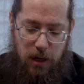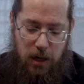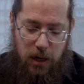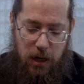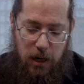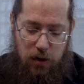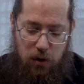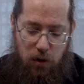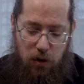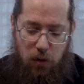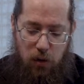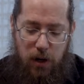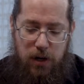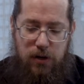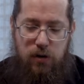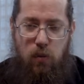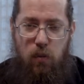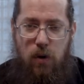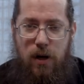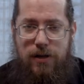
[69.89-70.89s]
And you're going
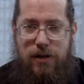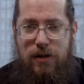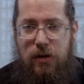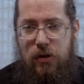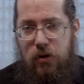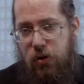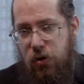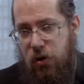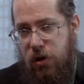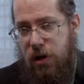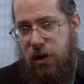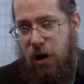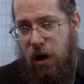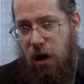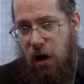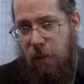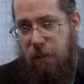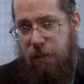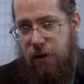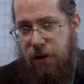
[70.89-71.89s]
to want to look
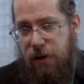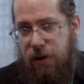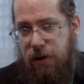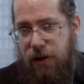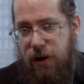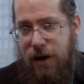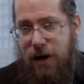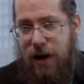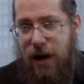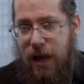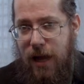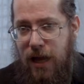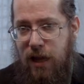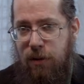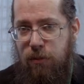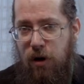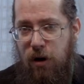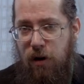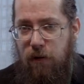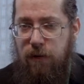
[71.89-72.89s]
up the
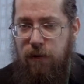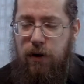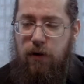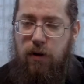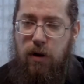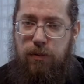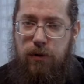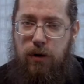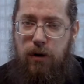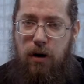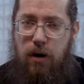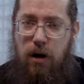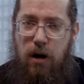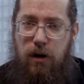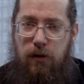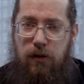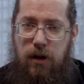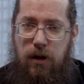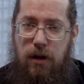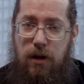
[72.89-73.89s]
name of the
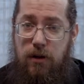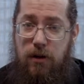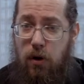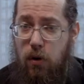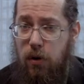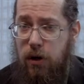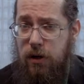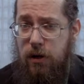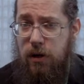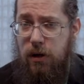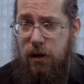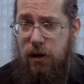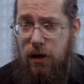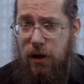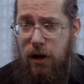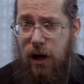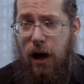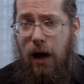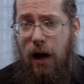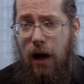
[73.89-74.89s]
cryptocurrency, the token
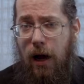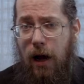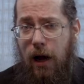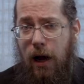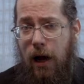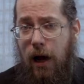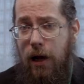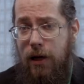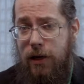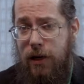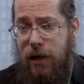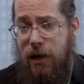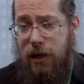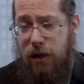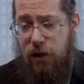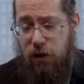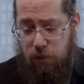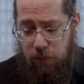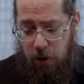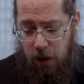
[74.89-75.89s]
uh, uh ID
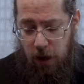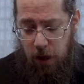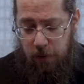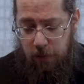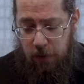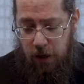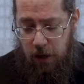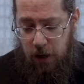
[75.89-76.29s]
that you bought.